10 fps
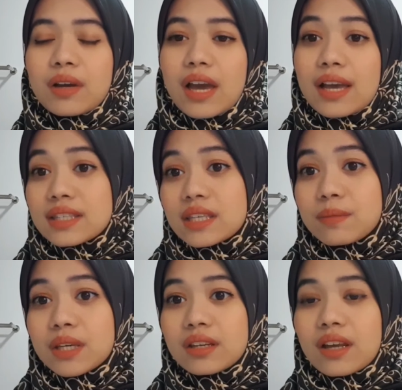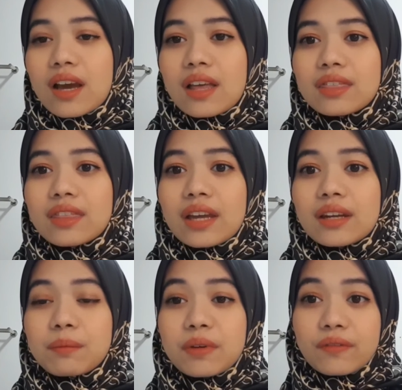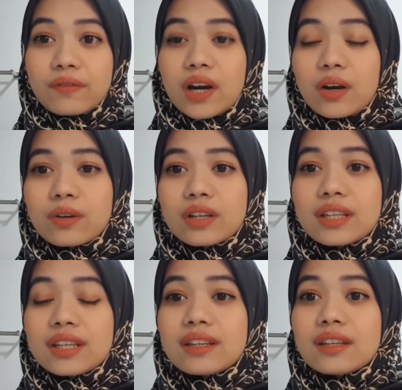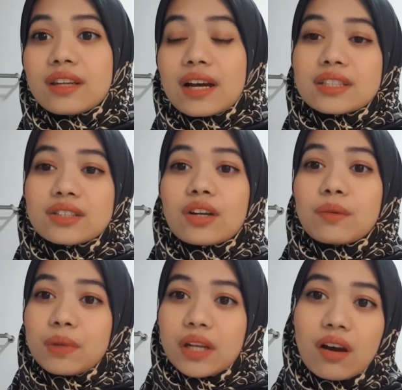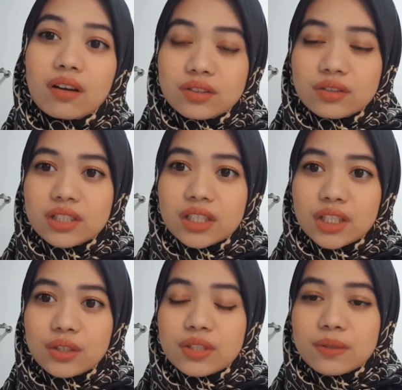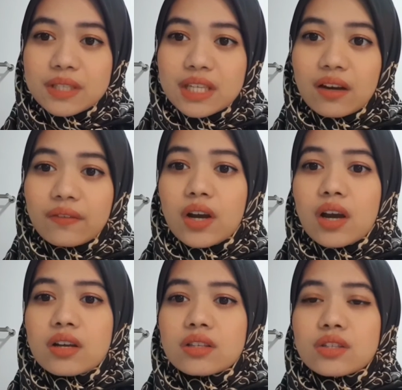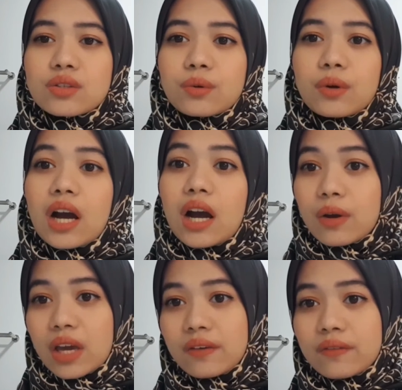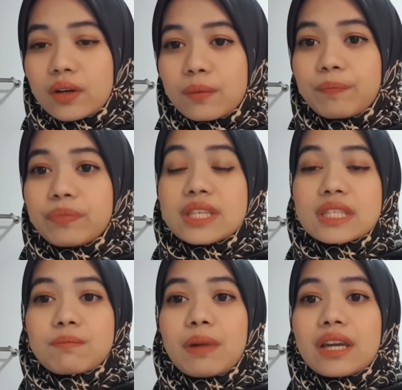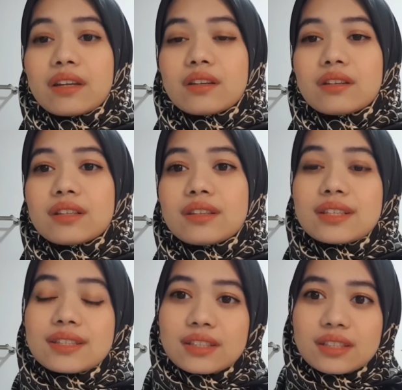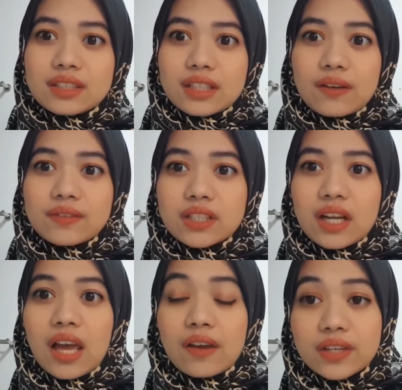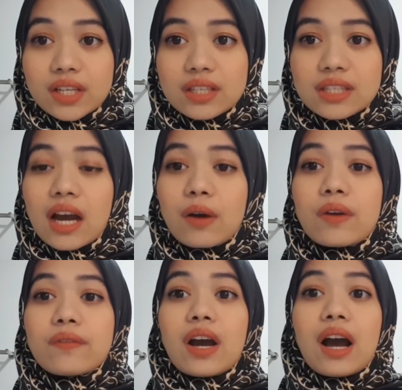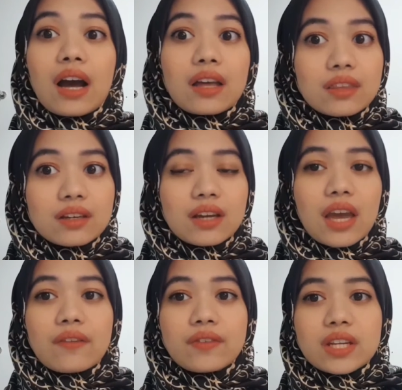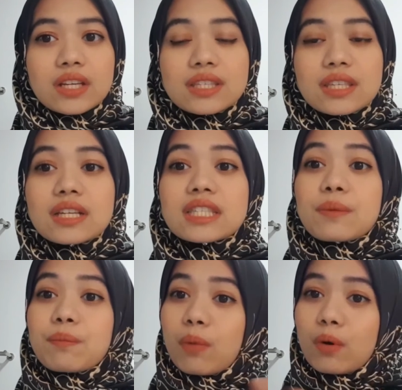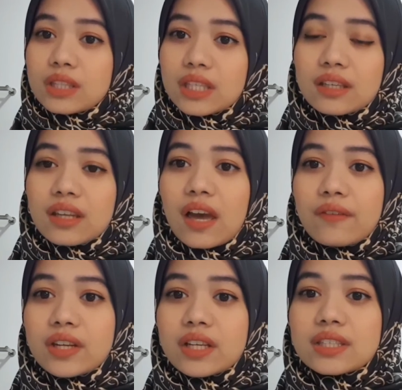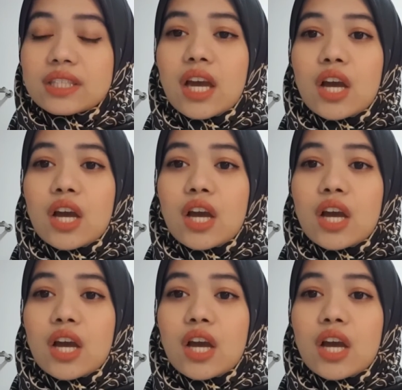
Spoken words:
exhibit that been found, it does not belong to the accused himself. So however, despite this circumstantial evidence, however, other evidence supporting the evidence